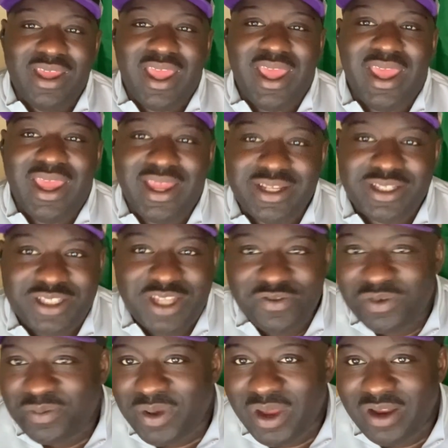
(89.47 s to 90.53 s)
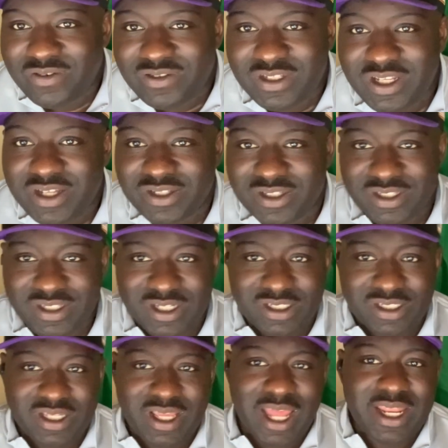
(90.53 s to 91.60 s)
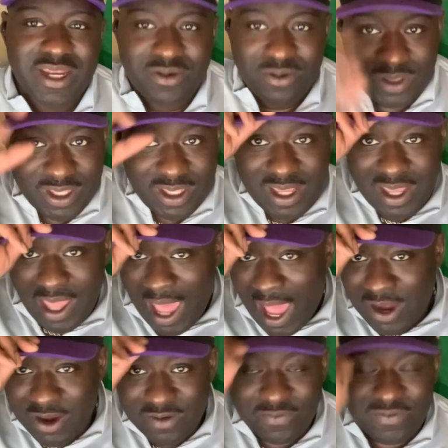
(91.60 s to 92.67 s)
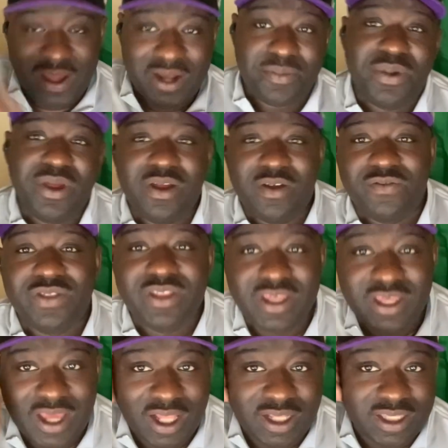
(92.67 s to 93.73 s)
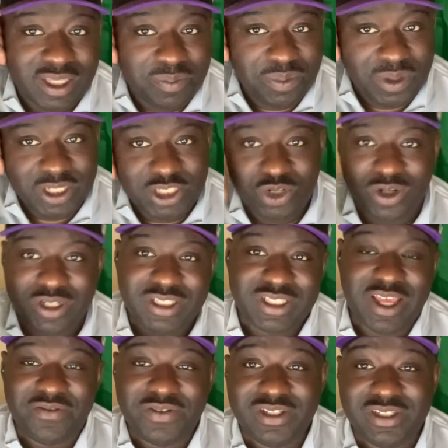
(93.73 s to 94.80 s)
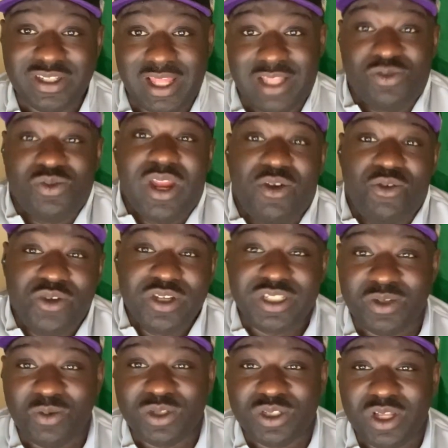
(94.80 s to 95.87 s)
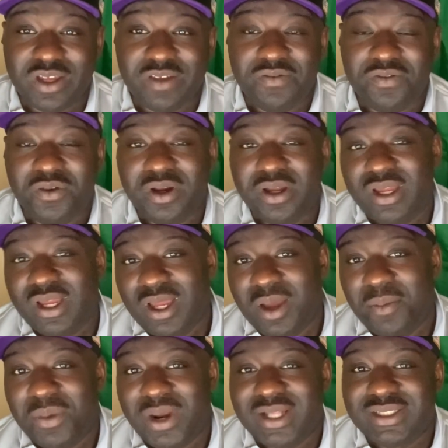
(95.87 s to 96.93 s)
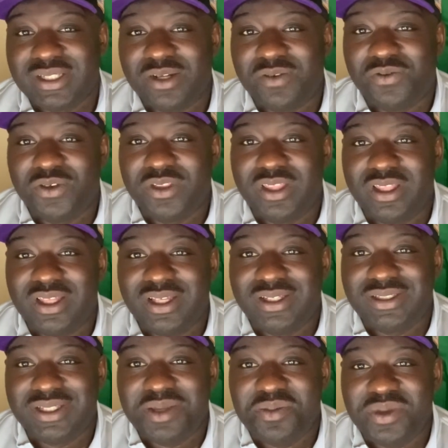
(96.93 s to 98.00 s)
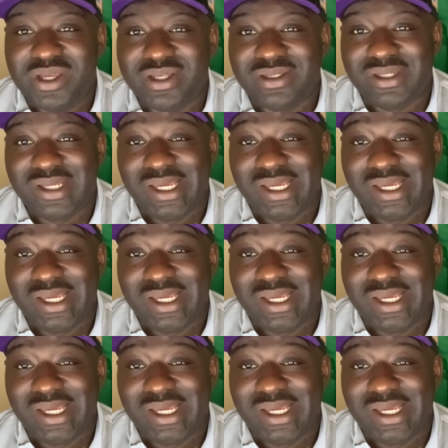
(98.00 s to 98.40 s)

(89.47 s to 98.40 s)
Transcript: a different pair of sneakers, essentially. I couldn't find a pair of the Olympic Jordan 7s. That's what I originally was looking for, but I settled for the CBs.